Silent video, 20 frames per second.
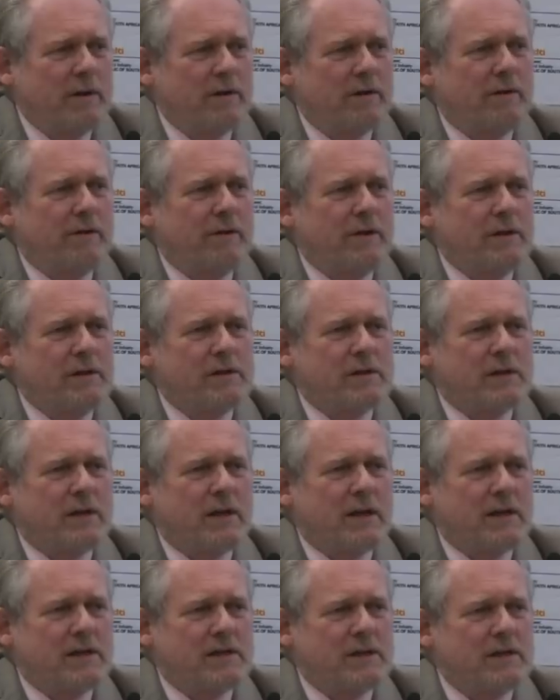One of the
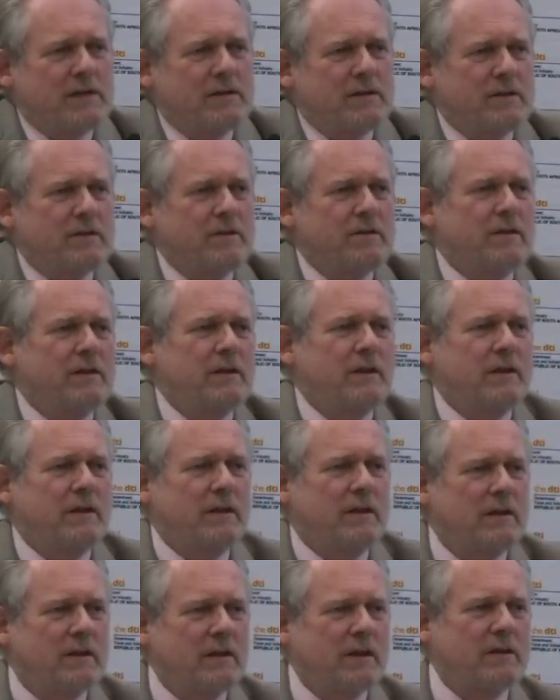things that I said to
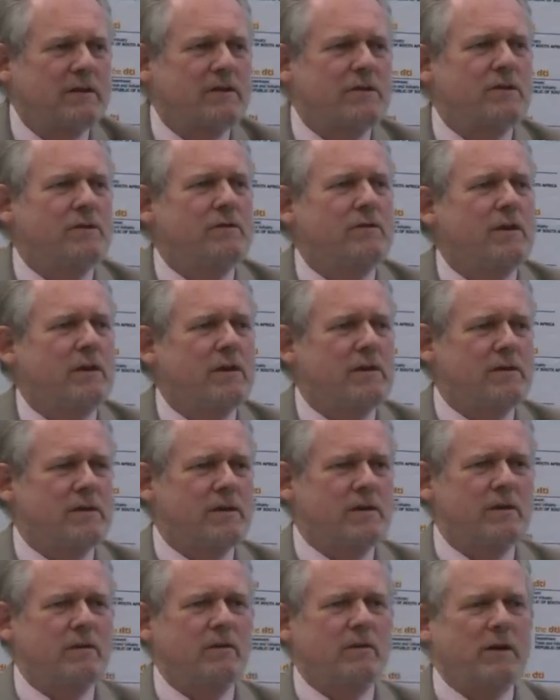the
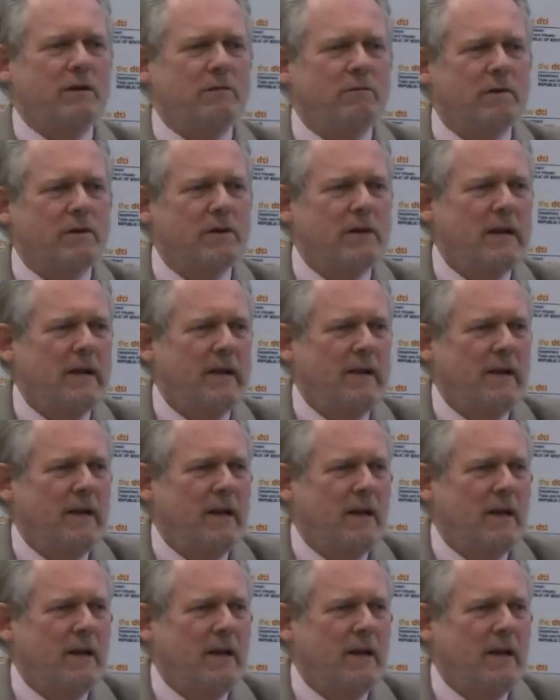studios in Hollywood